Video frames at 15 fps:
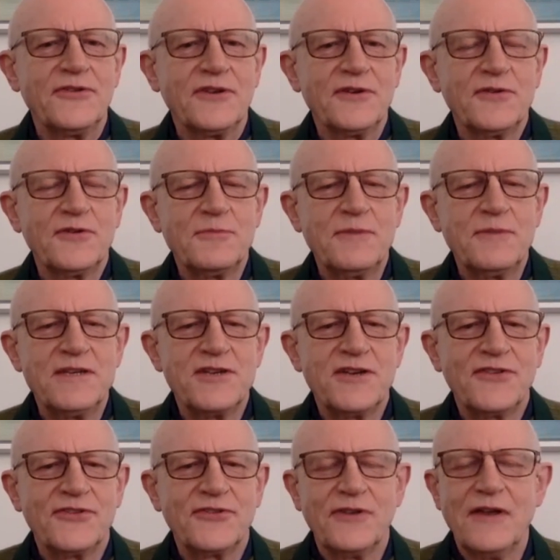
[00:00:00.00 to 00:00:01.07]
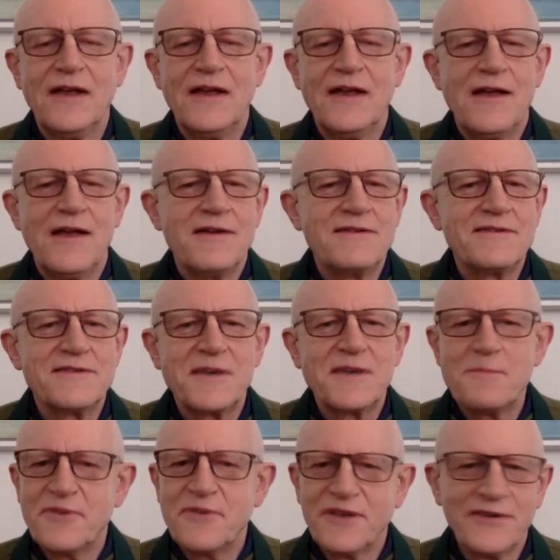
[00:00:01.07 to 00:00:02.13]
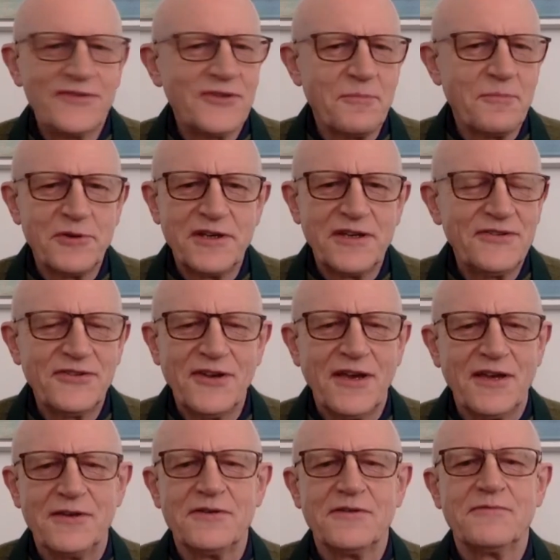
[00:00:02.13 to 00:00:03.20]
It could be just something somebody said.